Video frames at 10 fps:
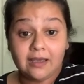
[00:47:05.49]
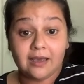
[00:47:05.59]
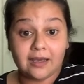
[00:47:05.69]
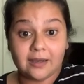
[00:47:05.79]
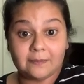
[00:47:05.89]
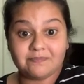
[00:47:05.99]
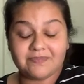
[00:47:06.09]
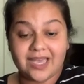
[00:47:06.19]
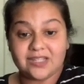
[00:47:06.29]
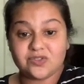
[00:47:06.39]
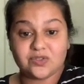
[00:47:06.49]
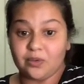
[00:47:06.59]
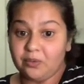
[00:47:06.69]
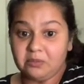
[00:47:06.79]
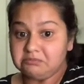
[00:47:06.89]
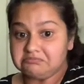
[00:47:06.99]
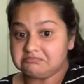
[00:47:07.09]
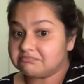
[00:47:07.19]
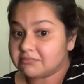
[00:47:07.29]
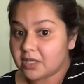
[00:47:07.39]
And so
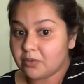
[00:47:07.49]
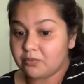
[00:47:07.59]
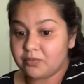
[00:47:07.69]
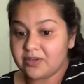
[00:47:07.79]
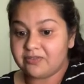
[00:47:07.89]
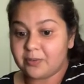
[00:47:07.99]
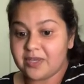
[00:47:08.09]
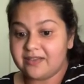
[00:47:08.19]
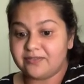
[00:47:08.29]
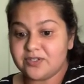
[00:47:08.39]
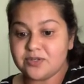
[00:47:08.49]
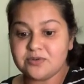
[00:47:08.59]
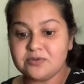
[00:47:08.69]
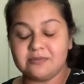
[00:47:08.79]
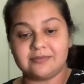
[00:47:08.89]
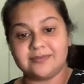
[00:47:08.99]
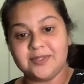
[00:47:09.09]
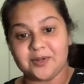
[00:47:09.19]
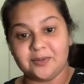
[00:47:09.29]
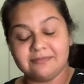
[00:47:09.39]
we have to do,
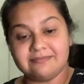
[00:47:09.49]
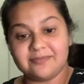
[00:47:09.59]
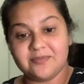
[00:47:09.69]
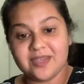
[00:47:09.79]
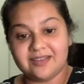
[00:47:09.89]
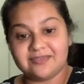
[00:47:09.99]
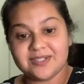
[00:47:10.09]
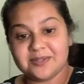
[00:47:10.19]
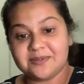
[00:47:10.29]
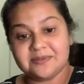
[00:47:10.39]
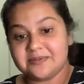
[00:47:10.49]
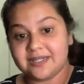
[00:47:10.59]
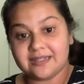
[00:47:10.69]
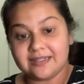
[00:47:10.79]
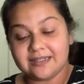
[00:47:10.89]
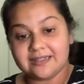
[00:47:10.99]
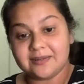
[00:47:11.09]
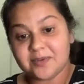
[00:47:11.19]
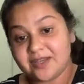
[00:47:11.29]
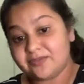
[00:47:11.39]
we have to
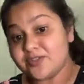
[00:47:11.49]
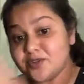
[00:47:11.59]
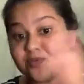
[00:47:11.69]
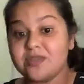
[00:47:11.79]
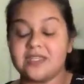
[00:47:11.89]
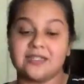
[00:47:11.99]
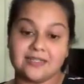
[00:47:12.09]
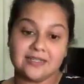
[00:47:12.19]
do with it